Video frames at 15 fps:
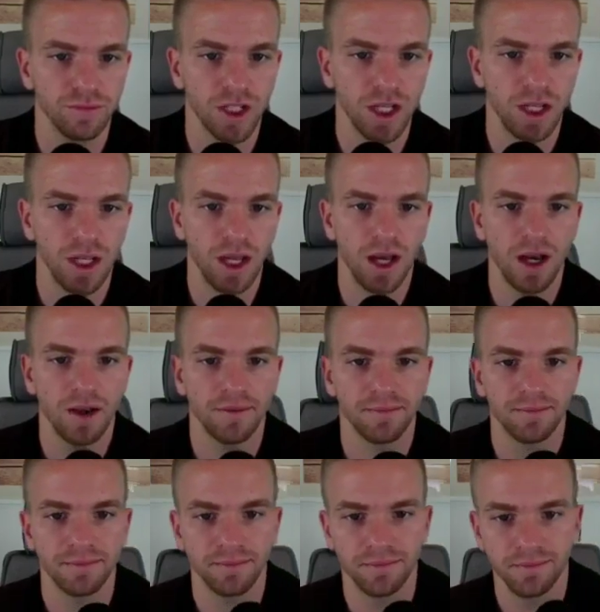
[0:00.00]
Yeah,
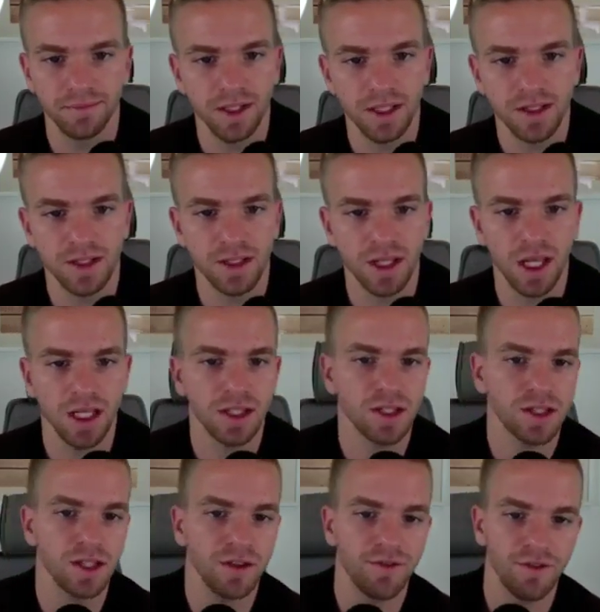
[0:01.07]
it's
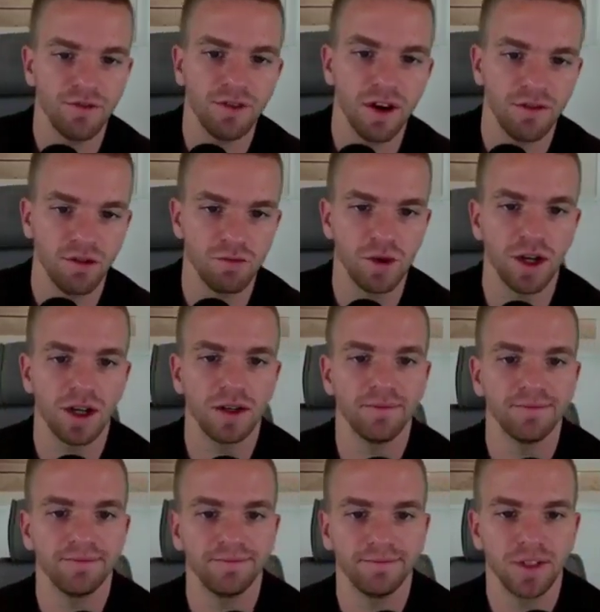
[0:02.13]
different for everybody.
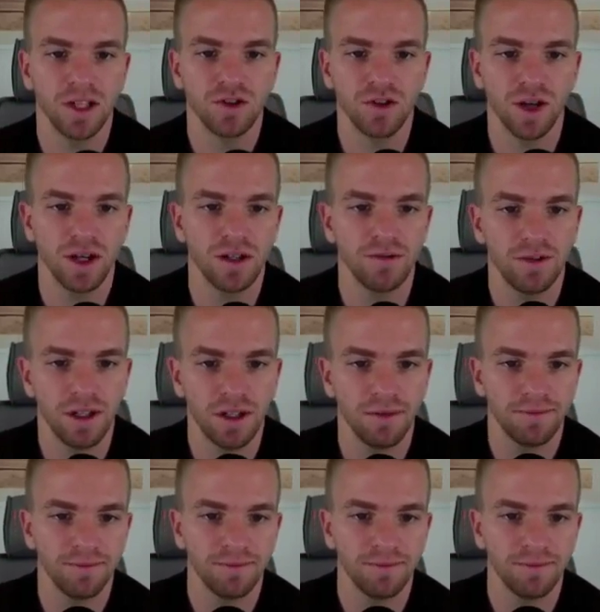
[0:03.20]
That's right, Davida.